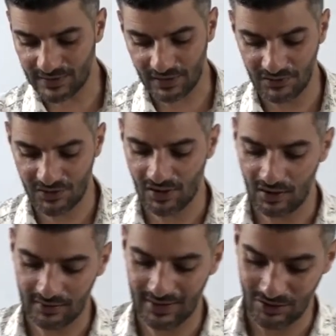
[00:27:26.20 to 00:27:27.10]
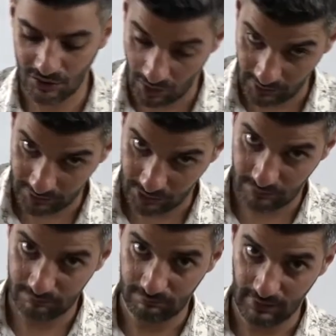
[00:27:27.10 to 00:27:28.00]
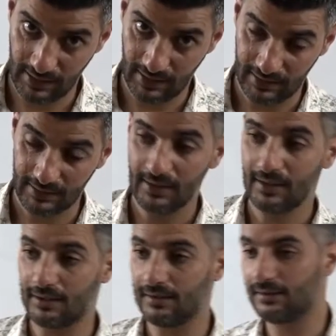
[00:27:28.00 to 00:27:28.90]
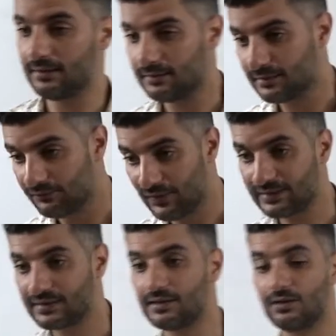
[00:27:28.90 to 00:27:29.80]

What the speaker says: concern is knowledge. They are invested,